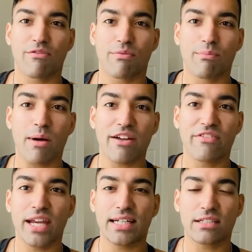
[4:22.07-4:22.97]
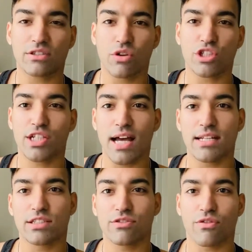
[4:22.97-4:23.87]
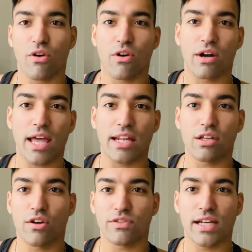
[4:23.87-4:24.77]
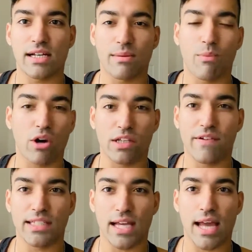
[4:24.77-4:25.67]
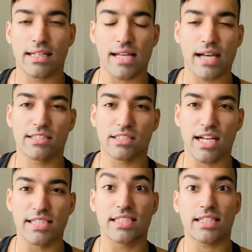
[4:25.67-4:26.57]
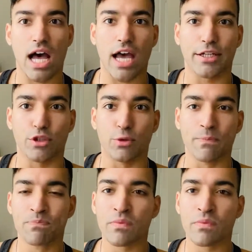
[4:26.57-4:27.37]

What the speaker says: my weight is no challenge for any of the body weight exercises I do.